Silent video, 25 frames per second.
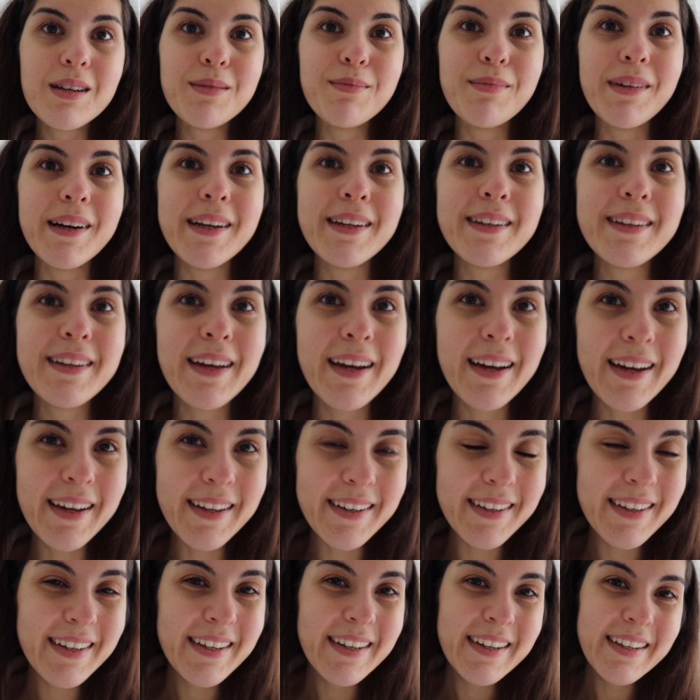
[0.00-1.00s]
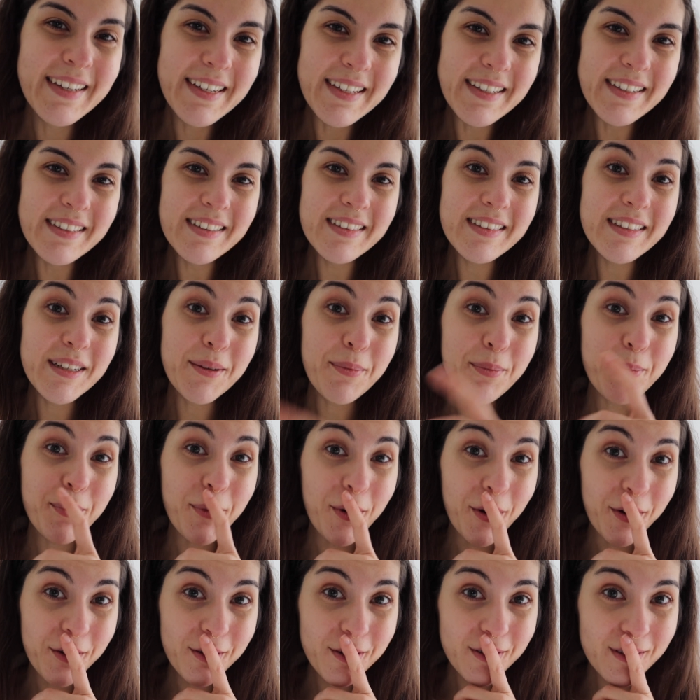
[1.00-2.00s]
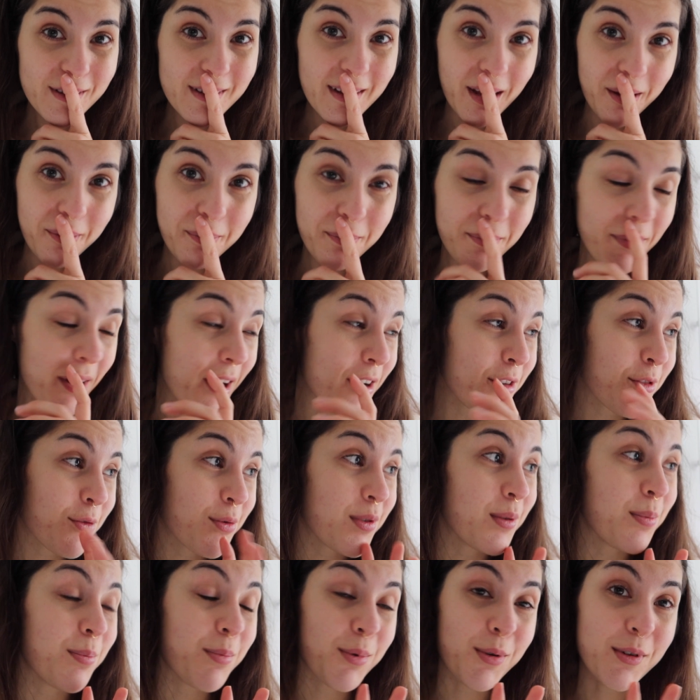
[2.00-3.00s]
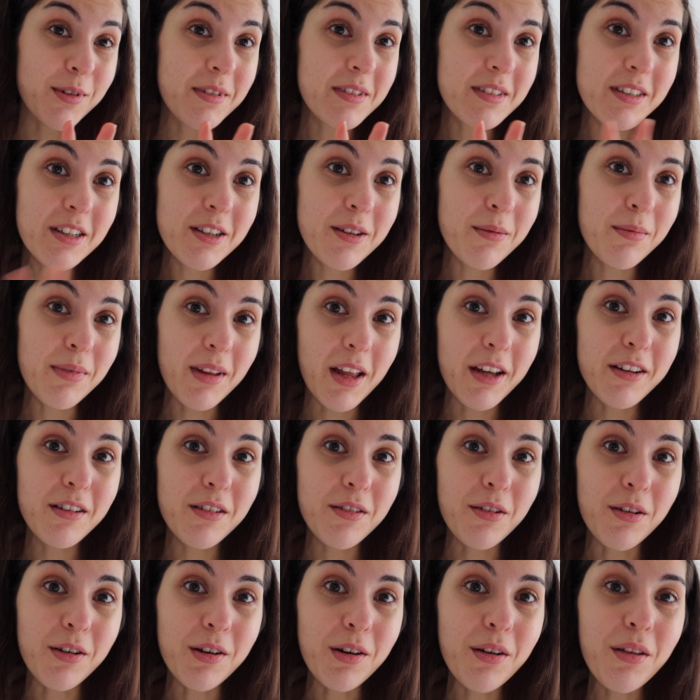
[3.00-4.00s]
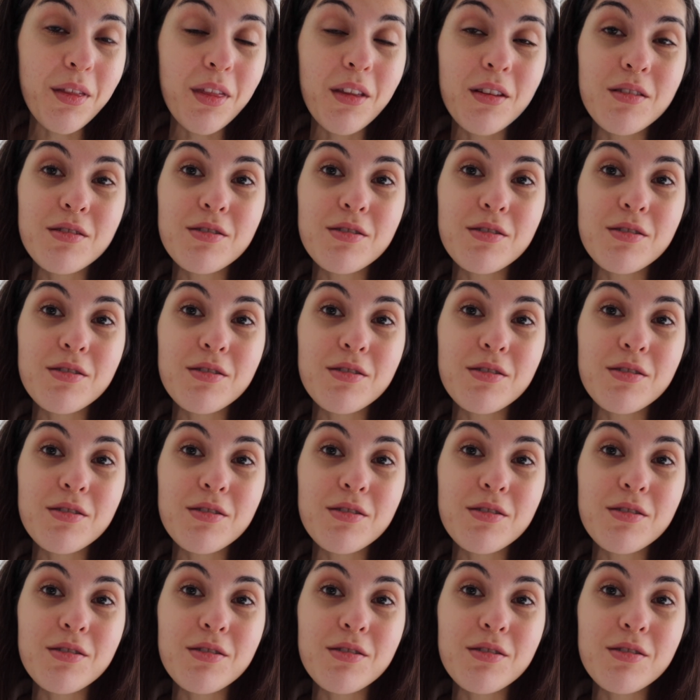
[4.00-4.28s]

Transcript: My dad is the most unpunctual person on planet Earth,